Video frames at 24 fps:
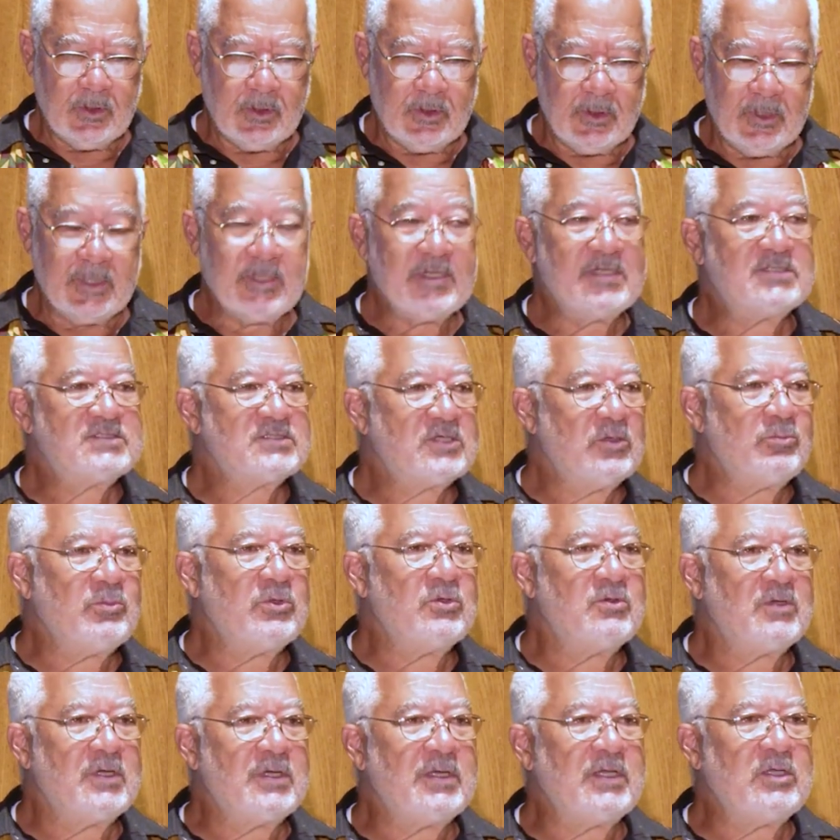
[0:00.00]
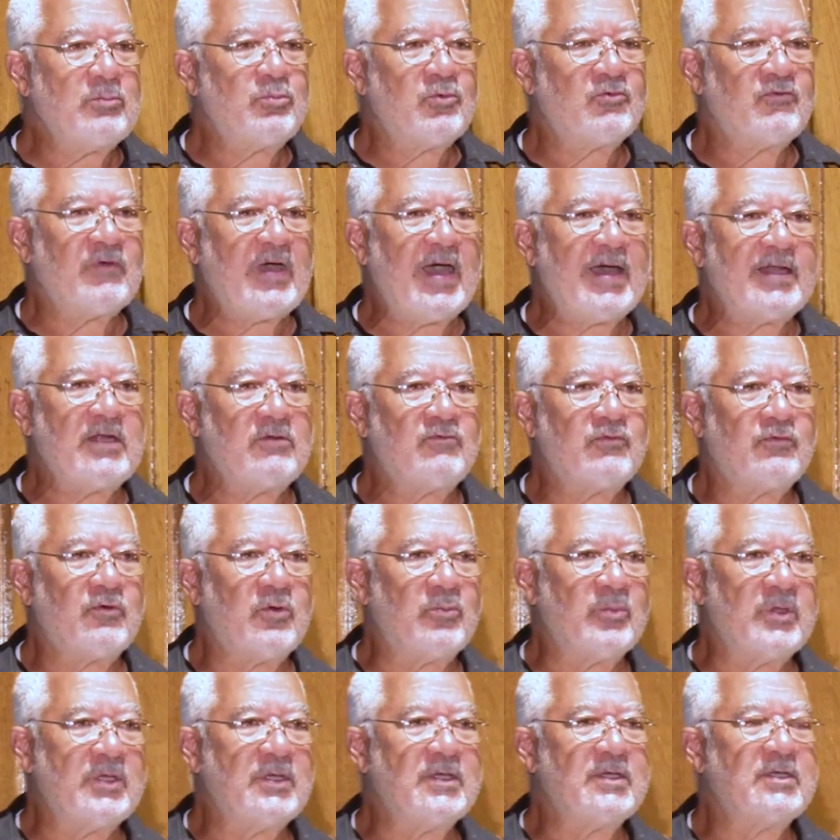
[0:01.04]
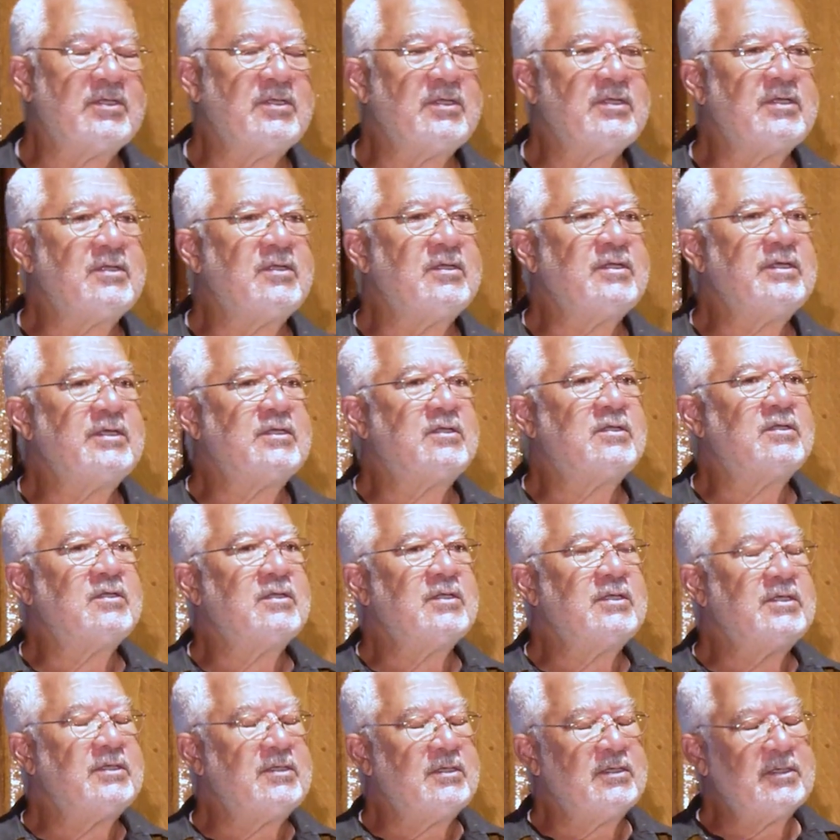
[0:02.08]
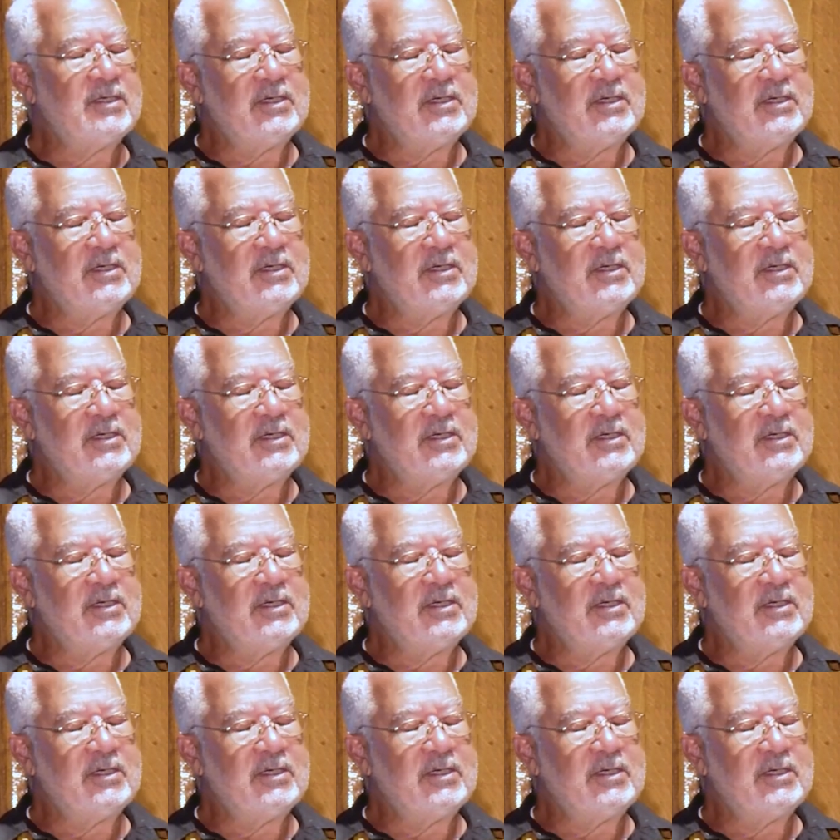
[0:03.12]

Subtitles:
And this community provided for me. It